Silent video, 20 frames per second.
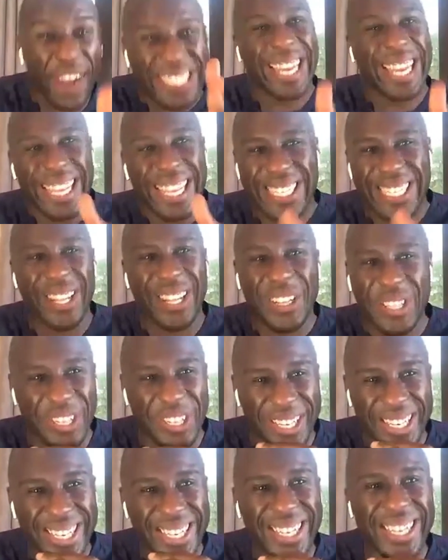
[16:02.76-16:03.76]
in East
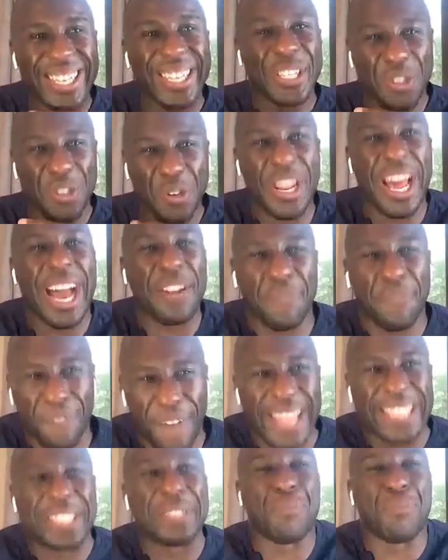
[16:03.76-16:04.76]
London, you would have had
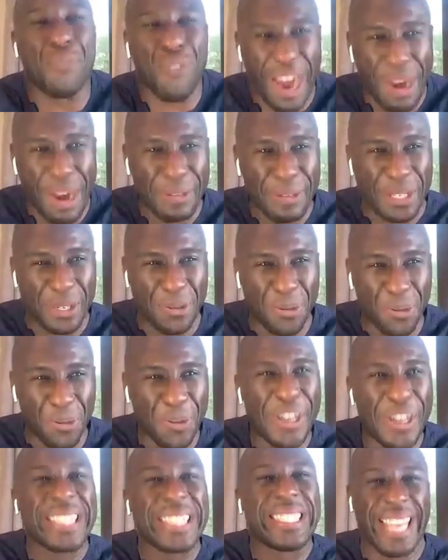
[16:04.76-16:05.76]
fights in primary school,
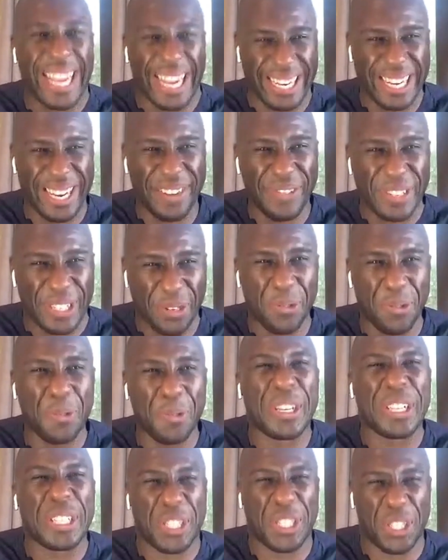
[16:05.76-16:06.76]
secondary school,
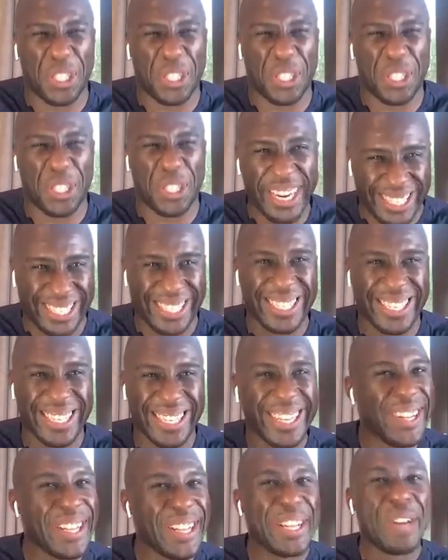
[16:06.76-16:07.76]
the
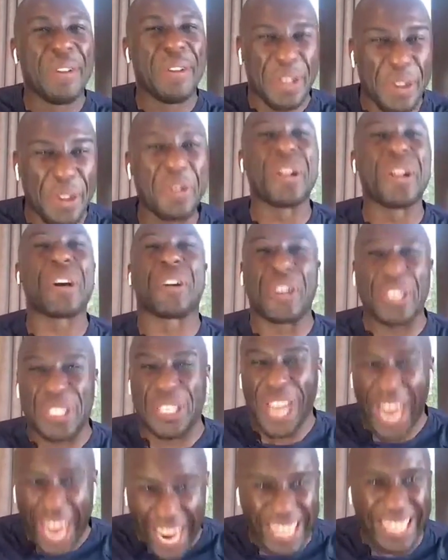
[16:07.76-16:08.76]
streets. You would have
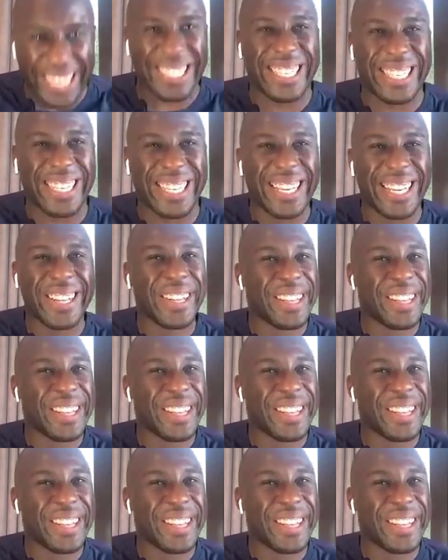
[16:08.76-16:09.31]
got challenged.